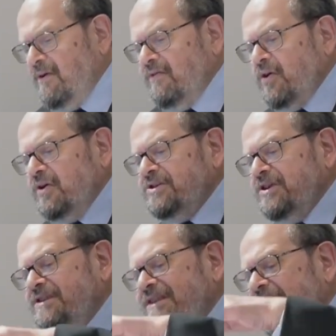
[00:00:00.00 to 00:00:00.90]
Of course,
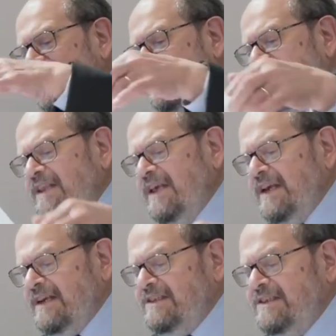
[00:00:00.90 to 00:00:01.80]
citing
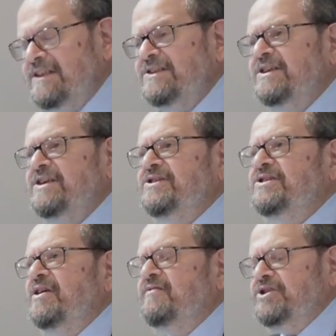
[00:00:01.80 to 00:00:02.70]
the
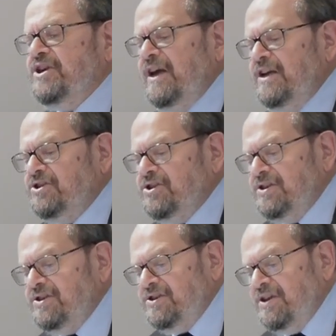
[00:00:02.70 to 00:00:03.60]
existence of
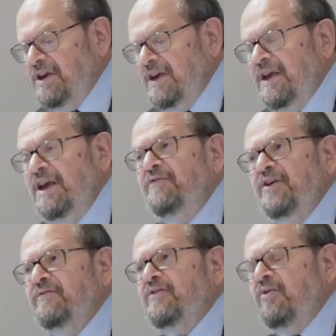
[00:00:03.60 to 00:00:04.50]
changes,
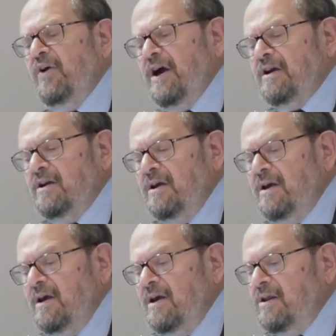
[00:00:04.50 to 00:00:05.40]
even if correct,
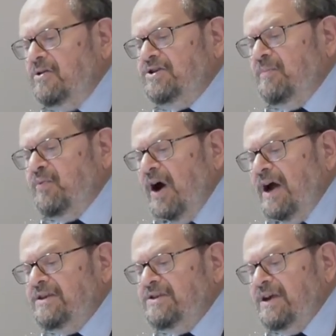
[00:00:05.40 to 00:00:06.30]
though
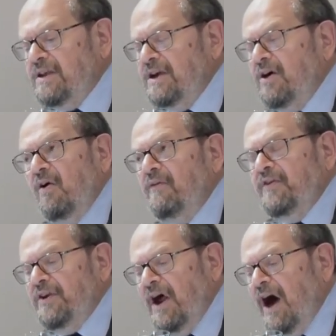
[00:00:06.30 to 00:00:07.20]
surprisingly
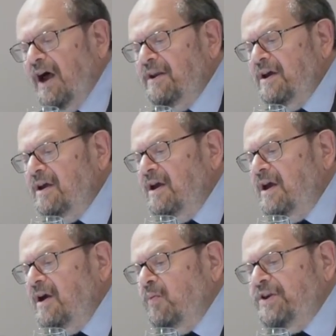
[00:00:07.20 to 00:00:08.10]
often not,
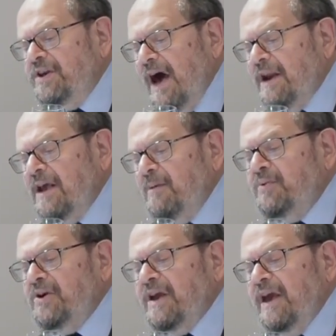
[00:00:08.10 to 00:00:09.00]
would not
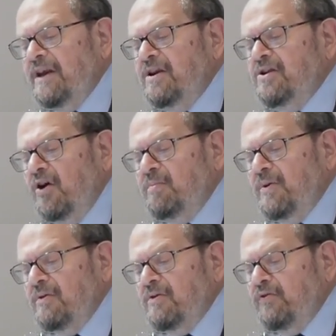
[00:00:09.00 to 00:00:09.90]
implicate
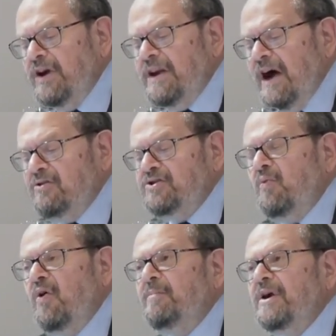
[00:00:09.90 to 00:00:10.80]
global greenhouse
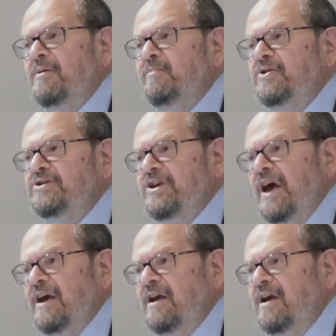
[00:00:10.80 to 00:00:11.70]
warming per
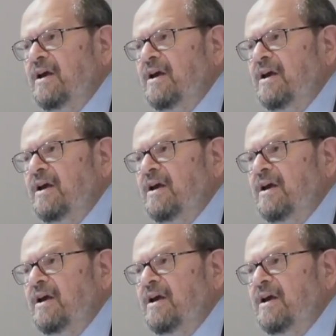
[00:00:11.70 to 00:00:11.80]
se.